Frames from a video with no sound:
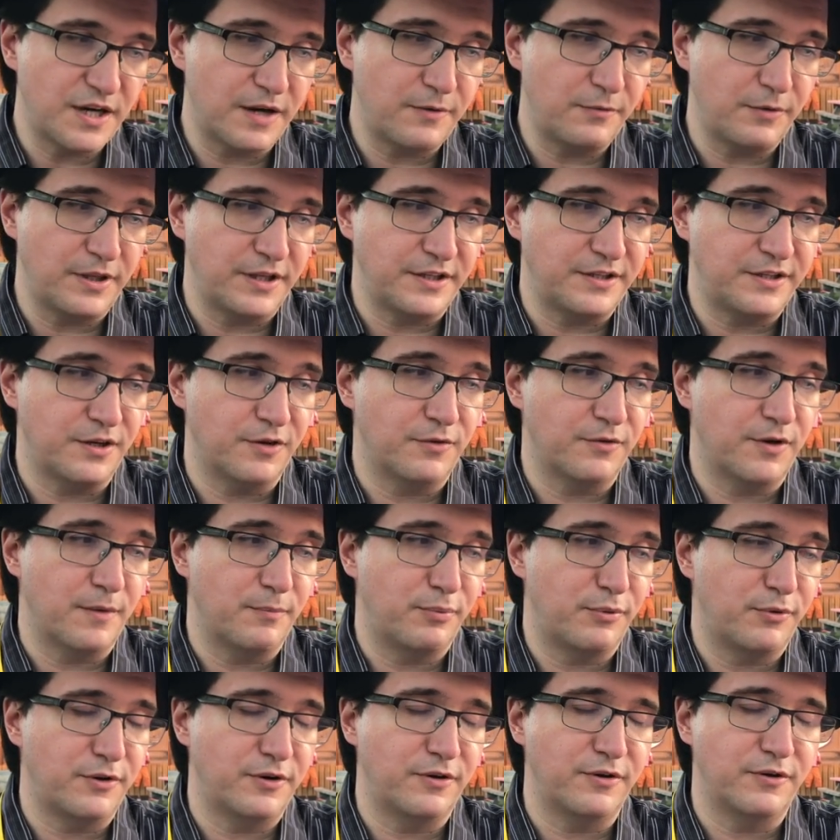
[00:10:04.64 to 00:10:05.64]
I really do uh,
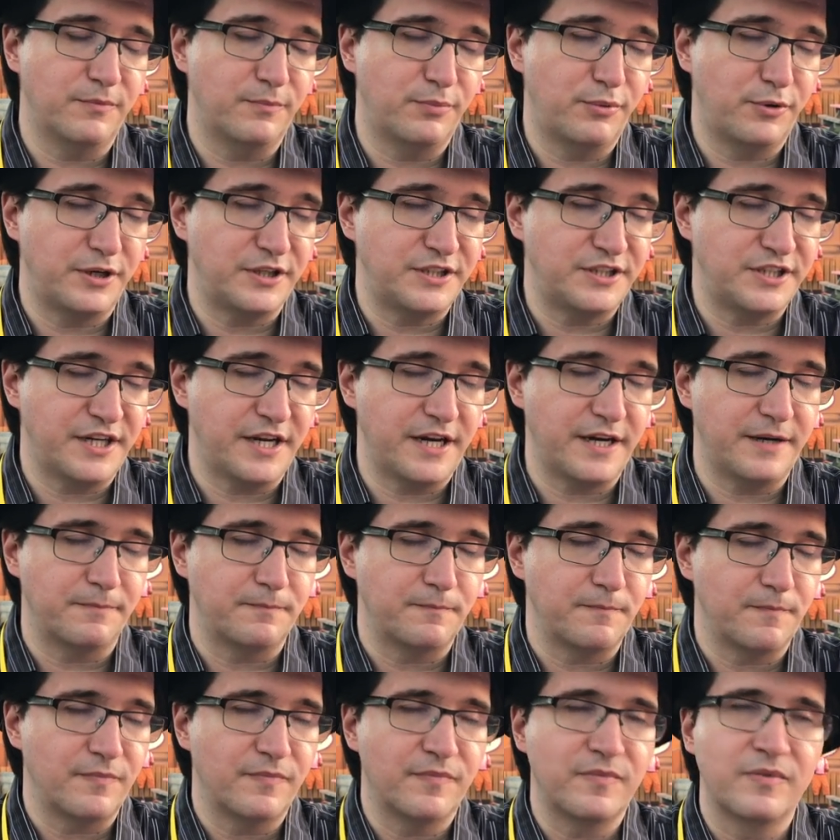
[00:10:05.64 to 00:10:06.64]
appreciate.
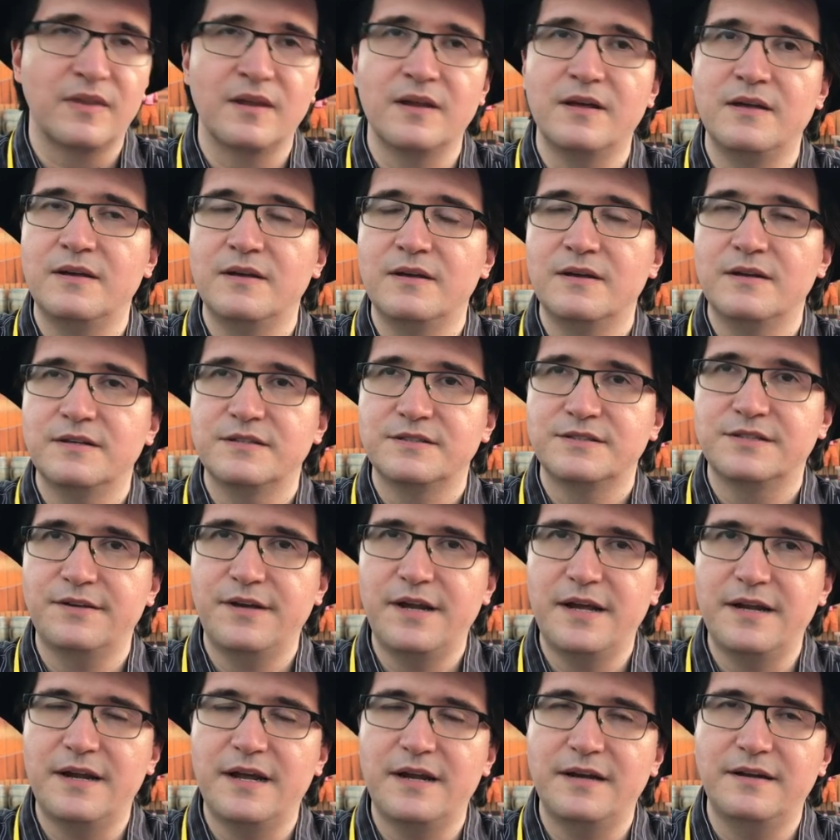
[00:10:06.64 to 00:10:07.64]
So
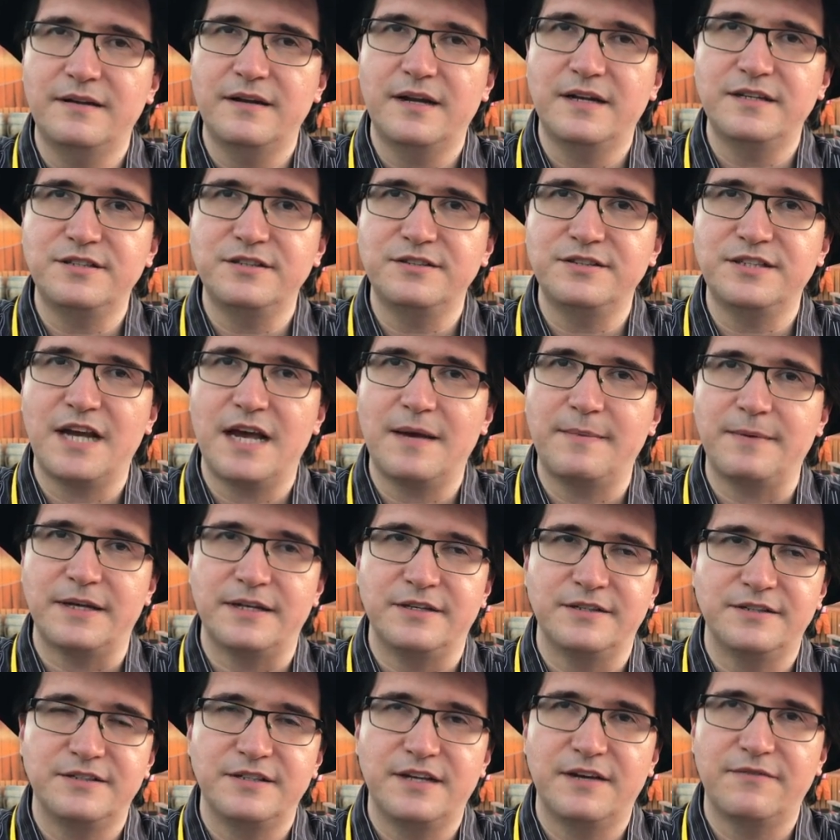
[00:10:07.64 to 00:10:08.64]
yeah, not, not too shabby. Give
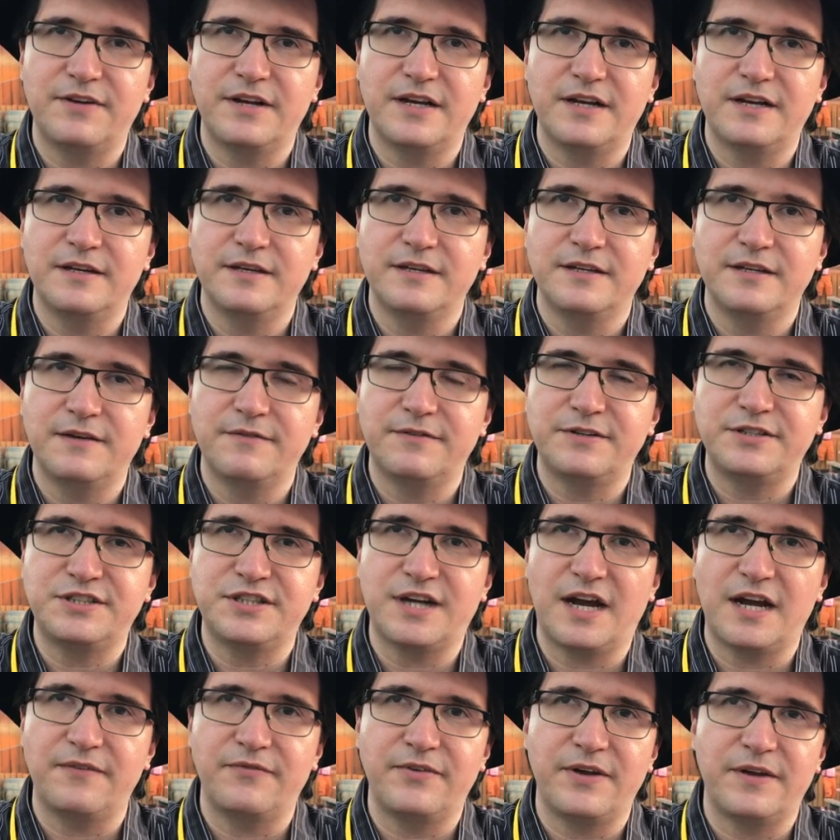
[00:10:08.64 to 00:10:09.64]
it a give it a
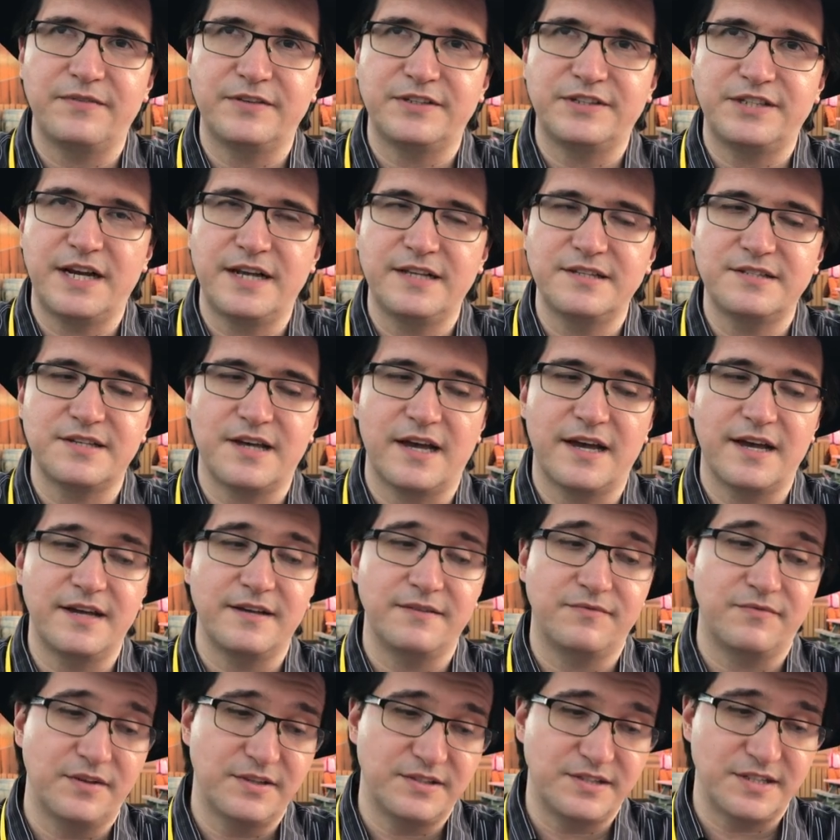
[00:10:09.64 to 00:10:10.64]
shot if you have the chance. Uh,
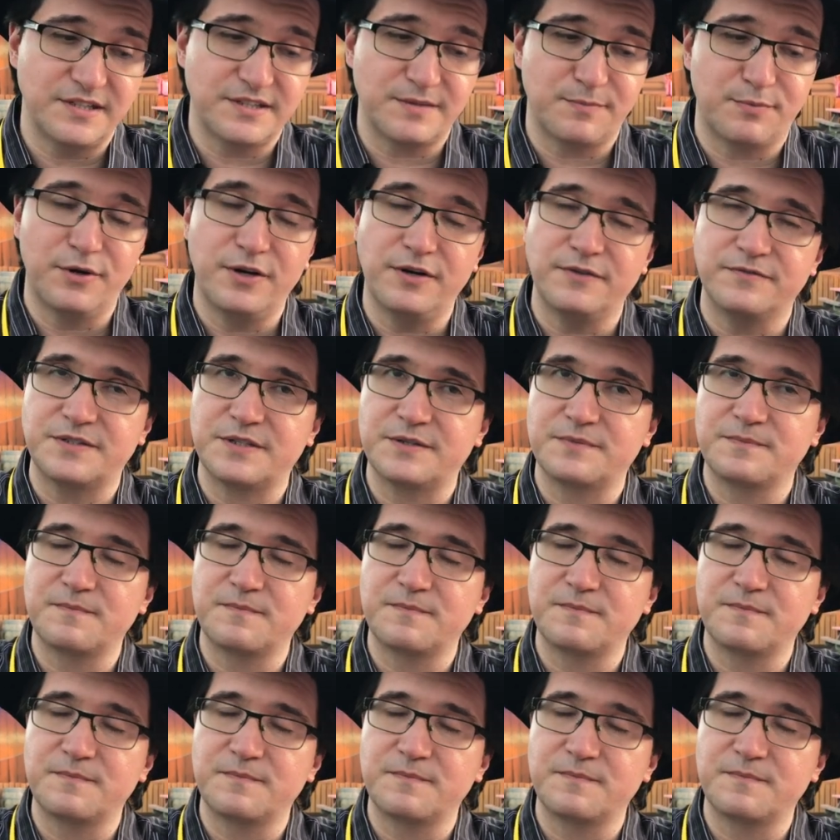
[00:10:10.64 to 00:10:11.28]
this is approved.